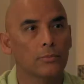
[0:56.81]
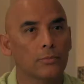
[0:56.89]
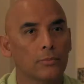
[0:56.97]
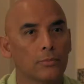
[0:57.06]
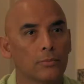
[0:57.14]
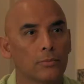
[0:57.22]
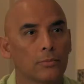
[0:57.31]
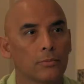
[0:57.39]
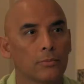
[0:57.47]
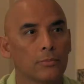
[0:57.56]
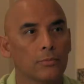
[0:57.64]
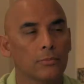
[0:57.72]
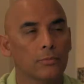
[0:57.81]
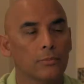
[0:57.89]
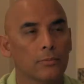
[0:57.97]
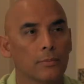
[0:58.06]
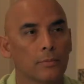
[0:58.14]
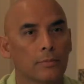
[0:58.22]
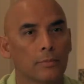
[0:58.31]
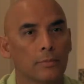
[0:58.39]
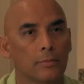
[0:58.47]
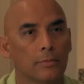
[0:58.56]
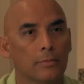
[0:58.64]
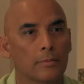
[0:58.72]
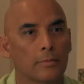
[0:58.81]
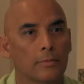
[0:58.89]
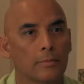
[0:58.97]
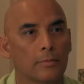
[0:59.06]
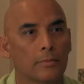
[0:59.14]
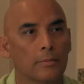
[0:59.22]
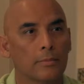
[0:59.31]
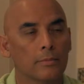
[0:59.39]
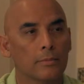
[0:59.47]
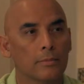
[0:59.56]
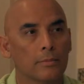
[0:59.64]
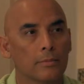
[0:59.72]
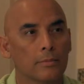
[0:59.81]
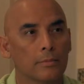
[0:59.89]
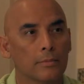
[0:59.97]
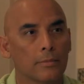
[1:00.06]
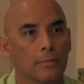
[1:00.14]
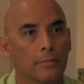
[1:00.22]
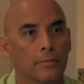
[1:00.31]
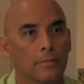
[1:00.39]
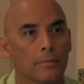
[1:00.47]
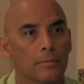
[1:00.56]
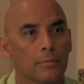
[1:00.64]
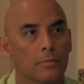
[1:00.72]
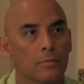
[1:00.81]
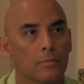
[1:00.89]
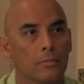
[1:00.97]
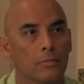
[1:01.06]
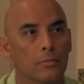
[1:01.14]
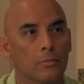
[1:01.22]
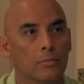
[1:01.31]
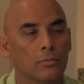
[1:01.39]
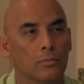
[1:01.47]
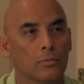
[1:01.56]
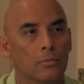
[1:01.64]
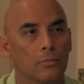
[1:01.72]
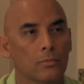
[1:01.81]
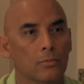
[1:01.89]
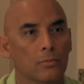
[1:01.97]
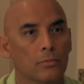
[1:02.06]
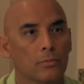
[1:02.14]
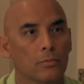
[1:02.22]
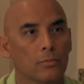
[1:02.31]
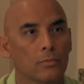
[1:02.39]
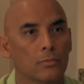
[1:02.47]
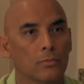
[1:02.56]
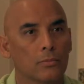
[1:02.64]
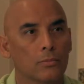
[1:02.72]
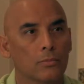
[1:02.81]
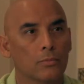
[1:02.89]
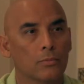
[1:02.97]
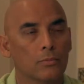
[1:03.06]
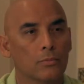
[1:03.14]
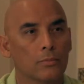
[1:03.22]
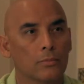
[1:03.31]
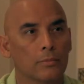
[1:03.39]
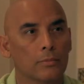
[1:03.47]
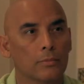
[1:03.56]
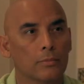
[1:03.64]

(silent)